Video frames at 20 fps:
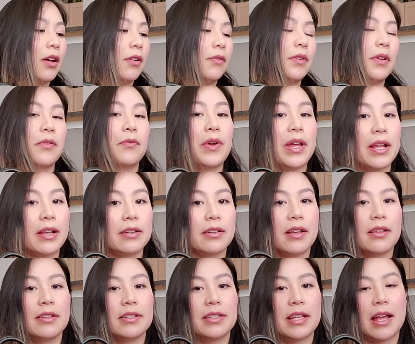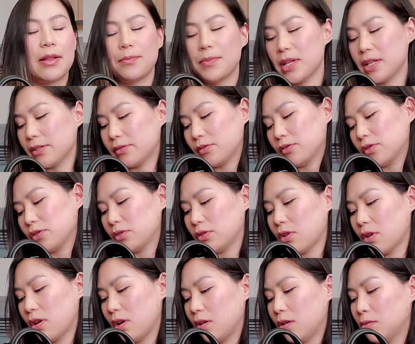We wait another 10 minutes or
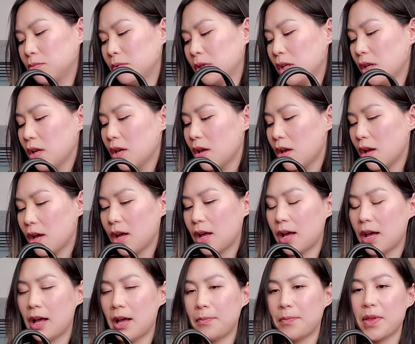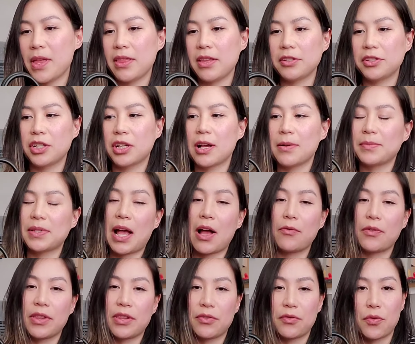so, and then she comes out
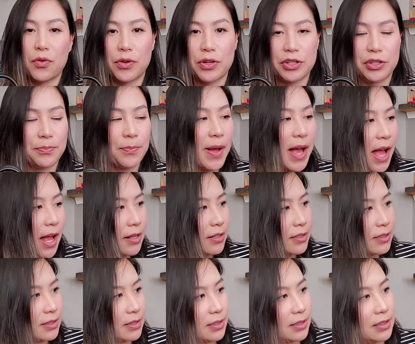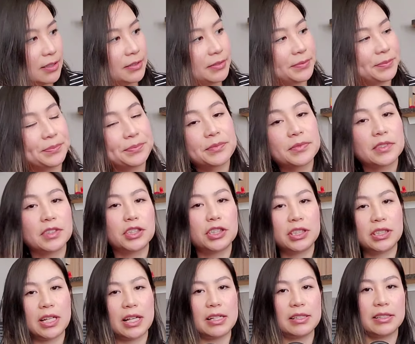with an orange box, and she
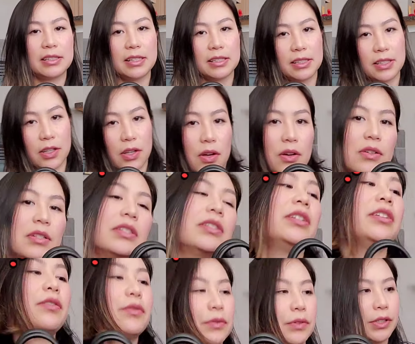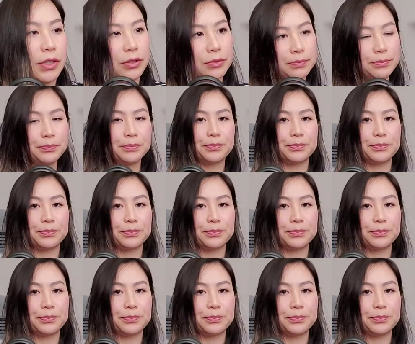tells us to go into a room.